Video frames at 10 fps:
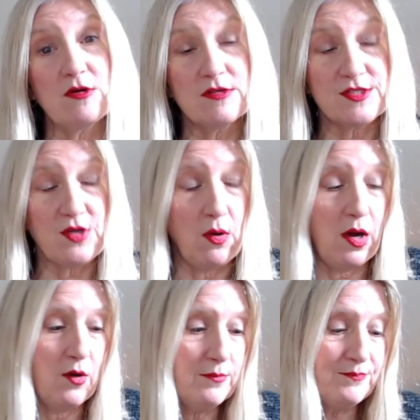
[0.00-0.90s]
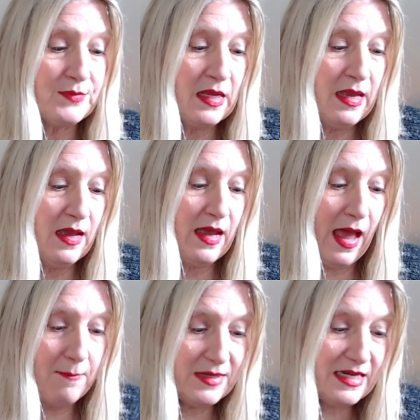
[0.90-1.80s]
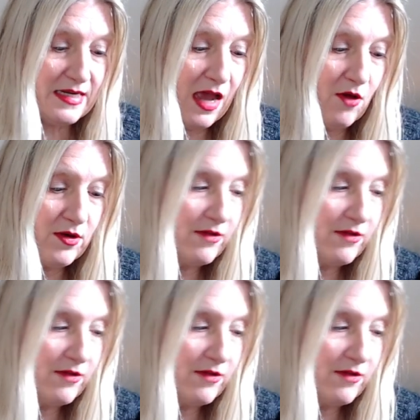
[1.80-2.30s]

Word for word: Soho, knit out of